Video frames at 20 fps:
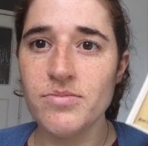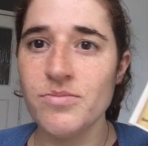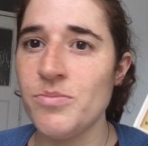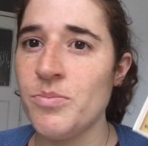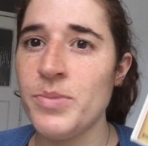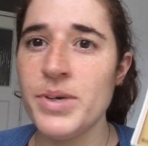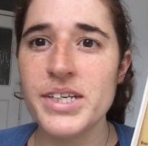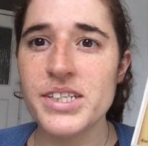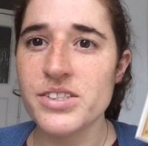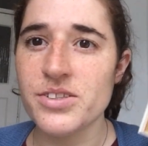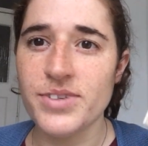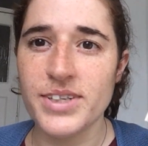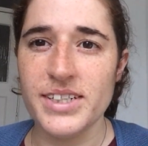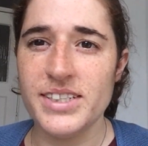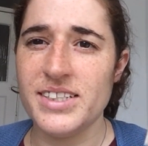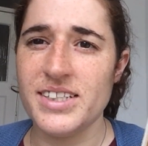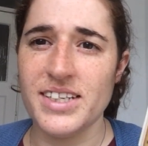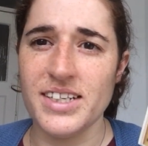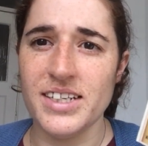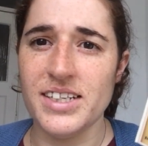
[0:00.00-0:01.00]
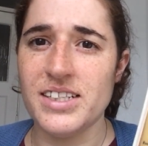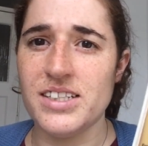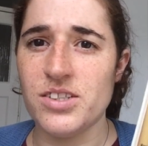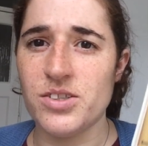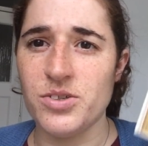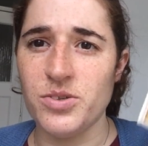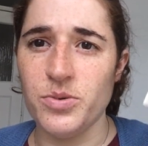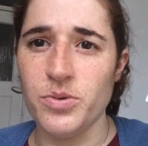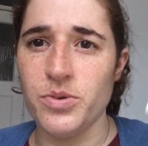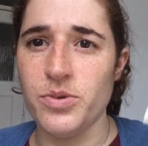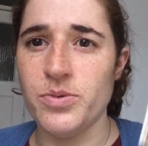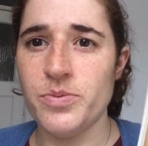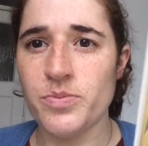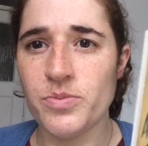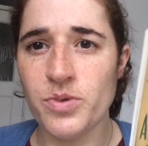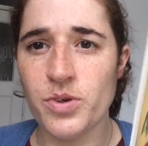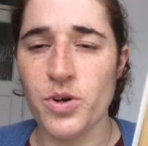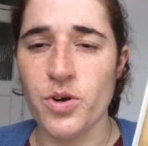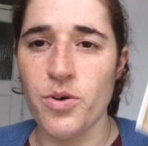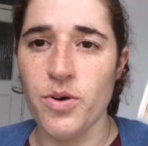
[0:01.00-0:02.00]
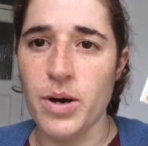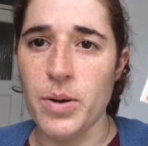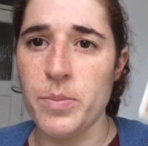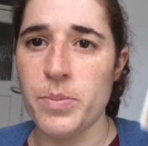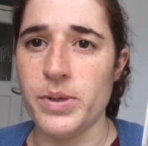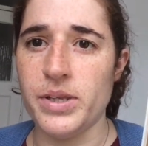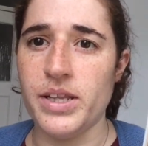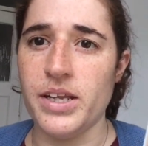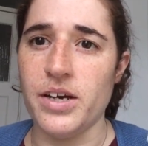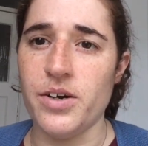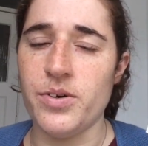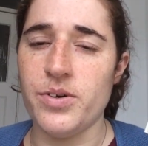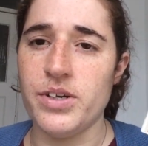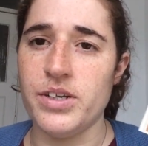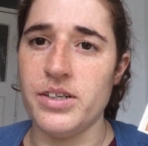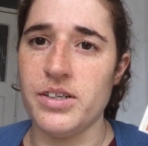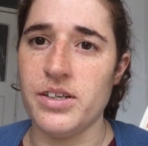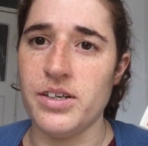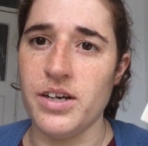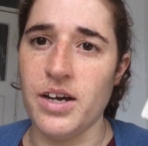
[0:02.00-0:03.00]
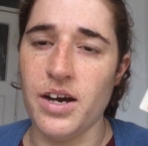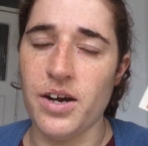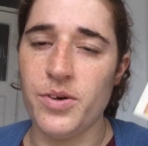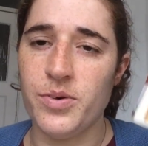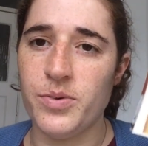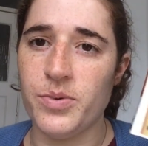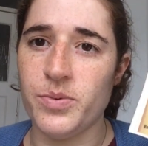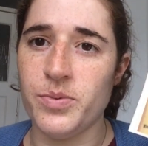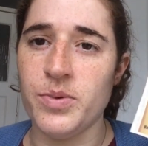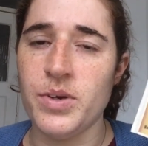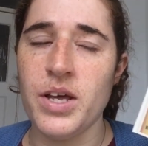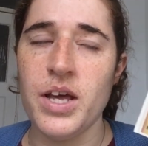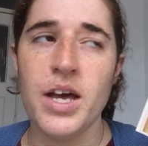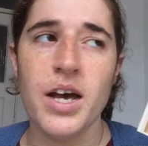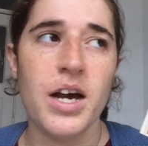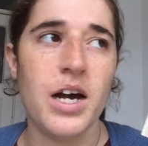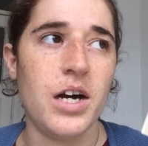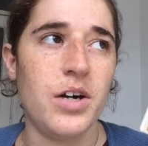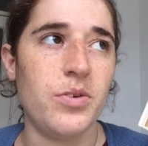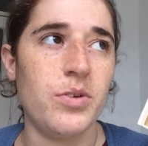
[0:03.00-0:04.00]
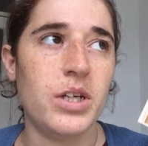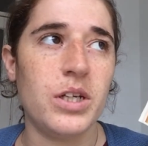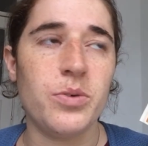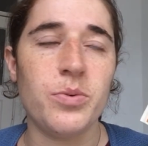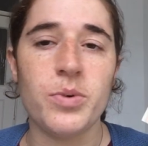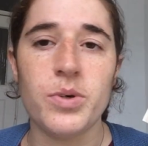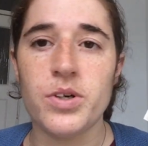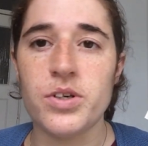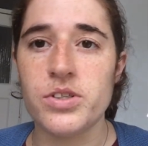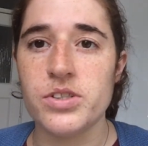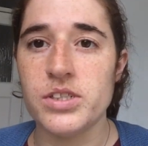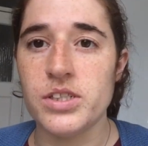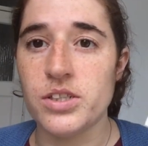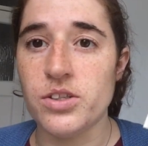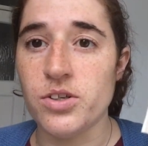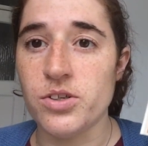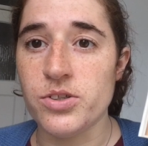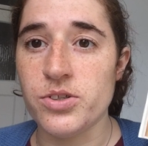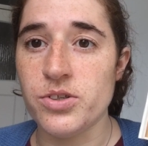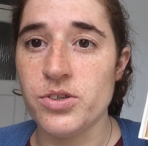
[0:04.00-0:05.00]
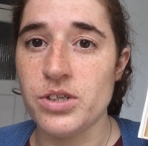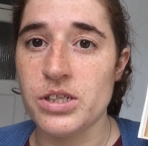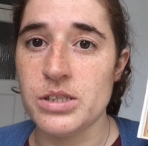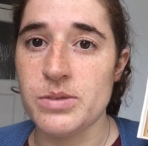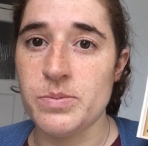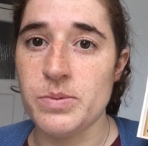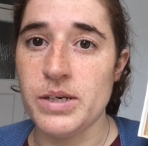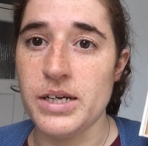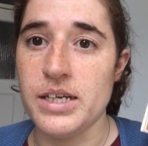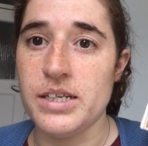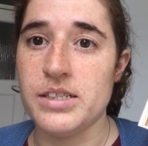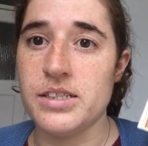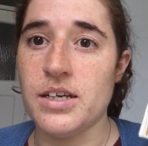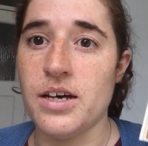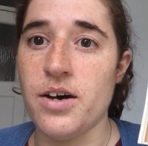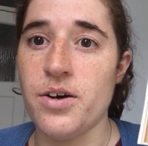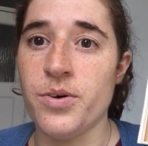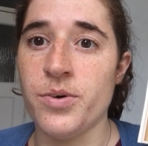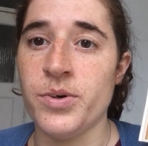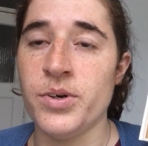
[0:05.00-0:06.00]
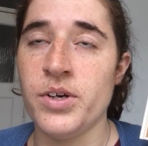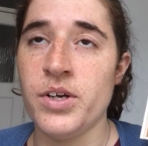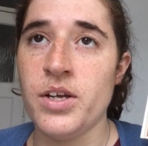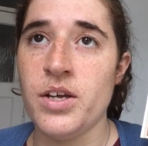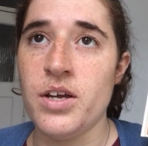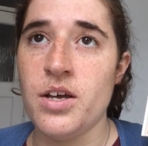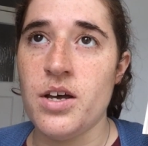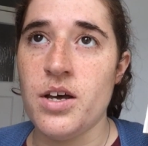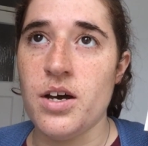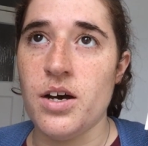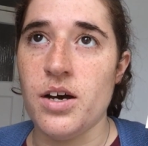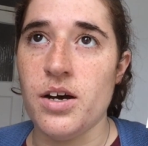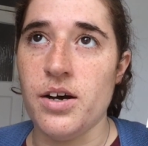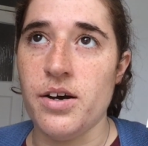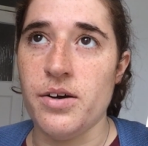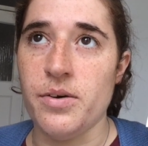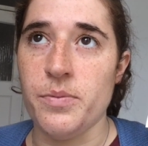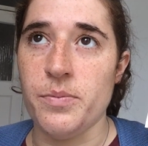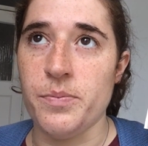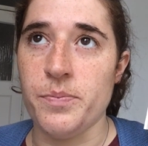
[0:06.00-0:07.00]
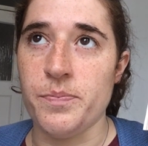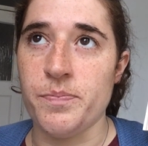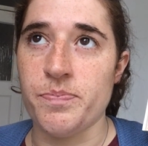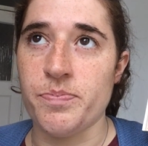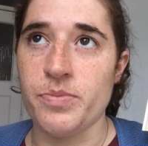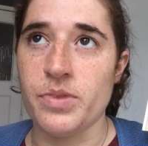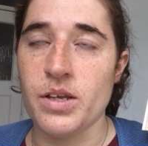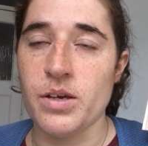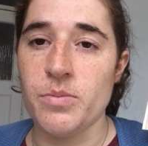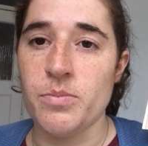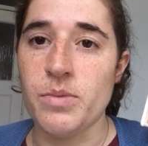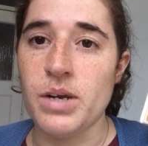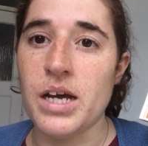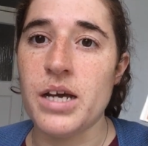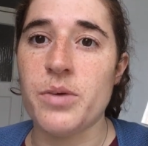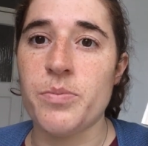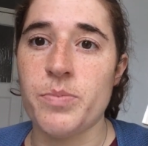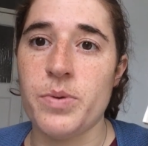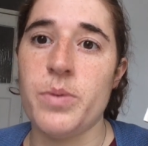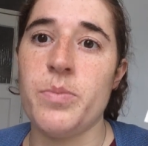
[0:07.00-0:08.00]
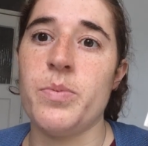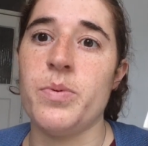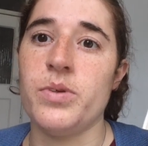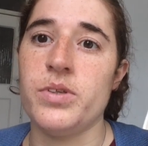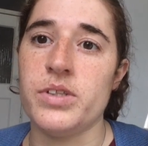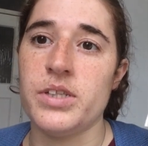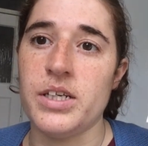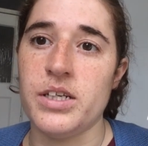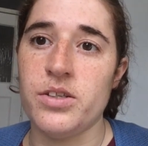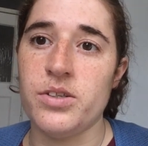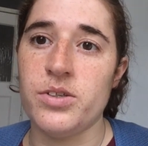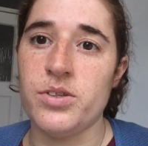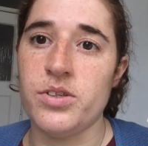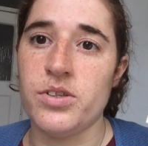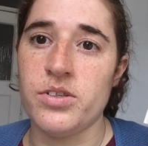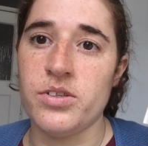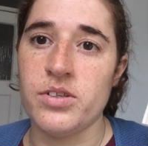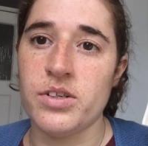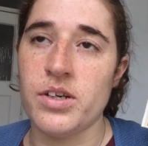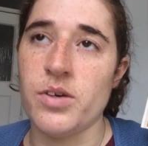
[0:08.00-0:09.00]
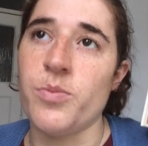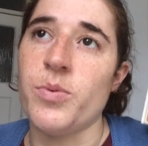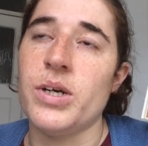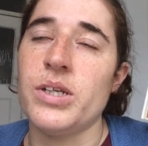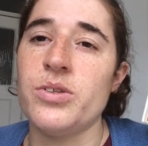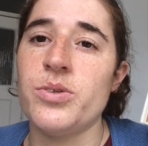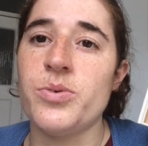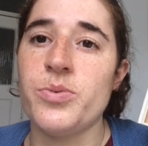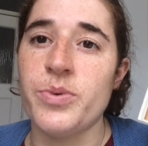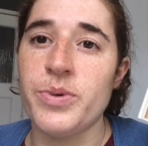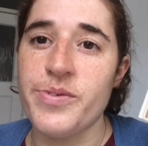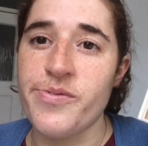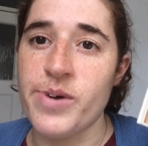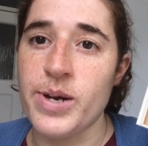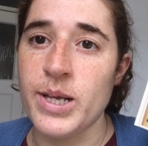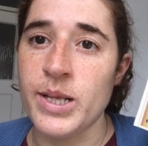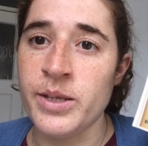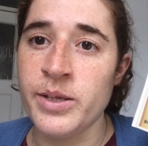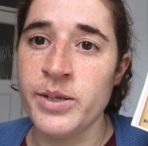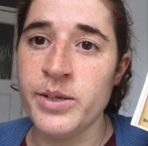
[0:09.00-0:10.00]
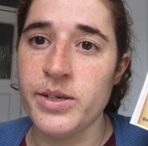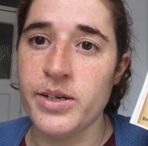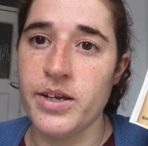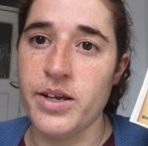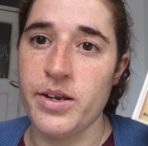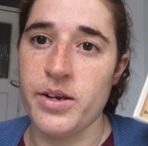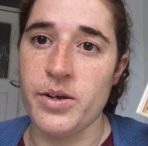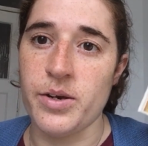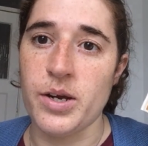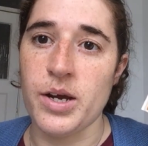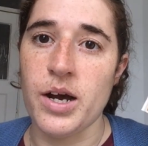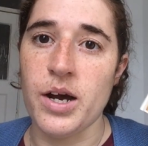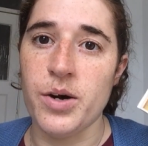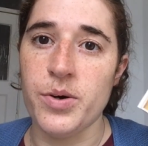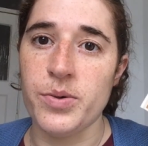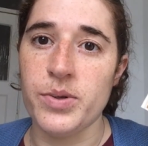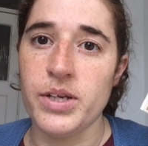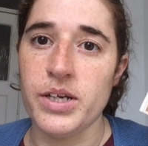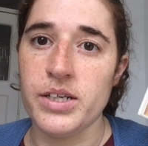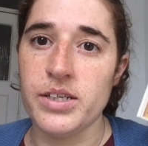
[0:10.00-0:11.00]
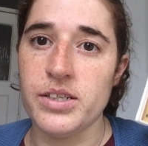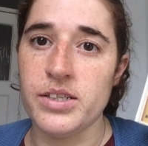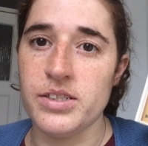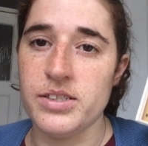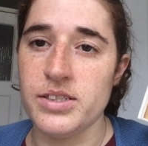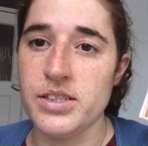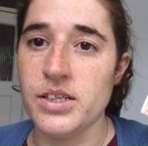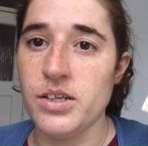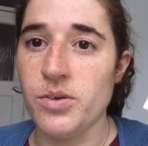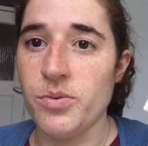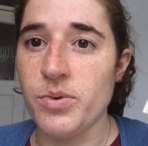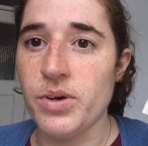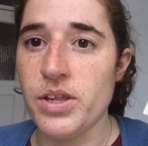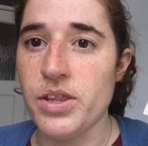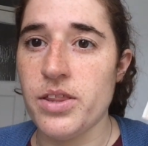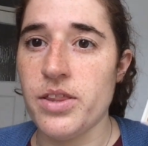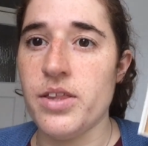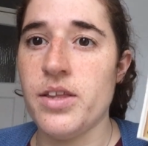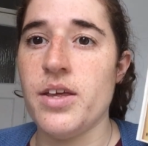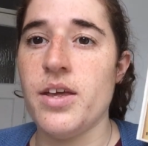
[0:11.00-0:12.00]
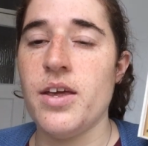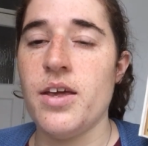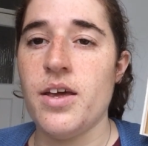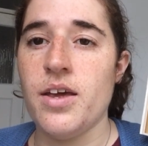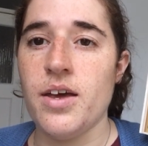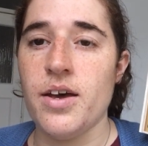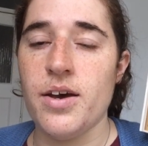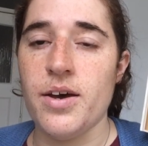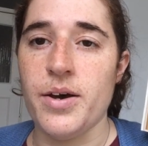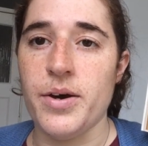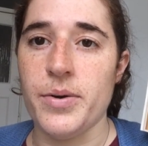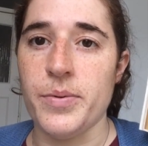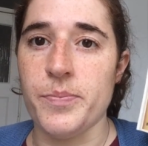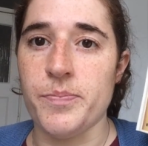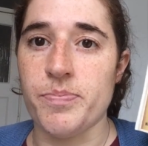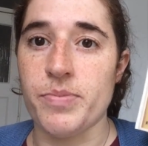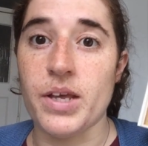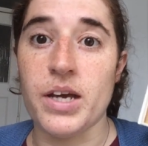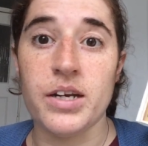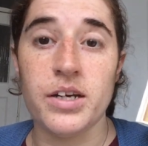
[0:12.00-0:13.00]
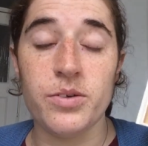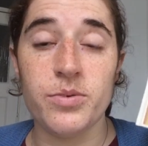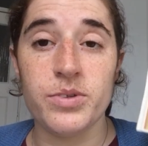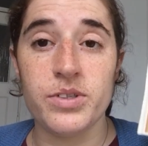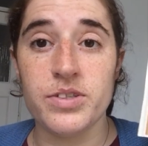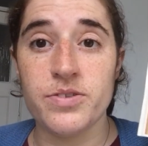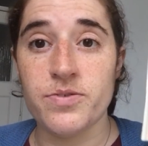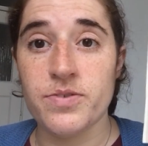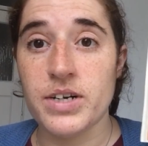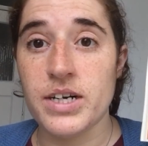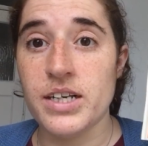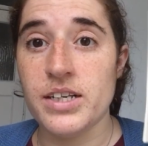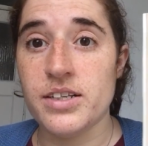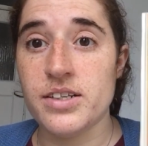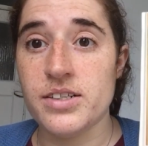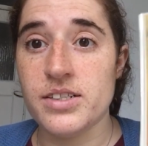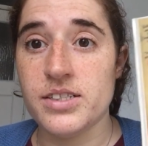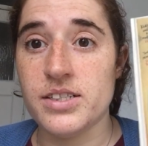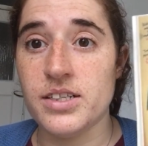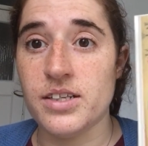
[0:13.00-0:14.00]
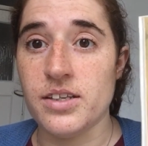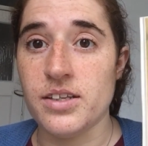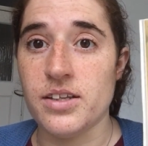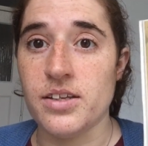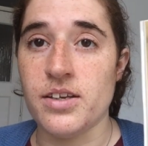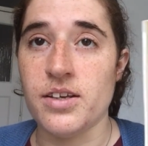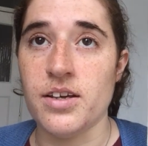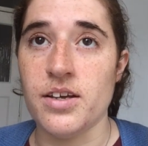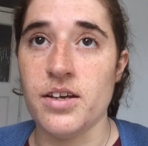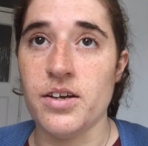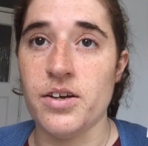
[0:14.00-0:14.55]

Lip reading: mixed race kids could go up and down, and how that works. It also explains how black people then want to rebel and how that is dealt with, and it was a very interesting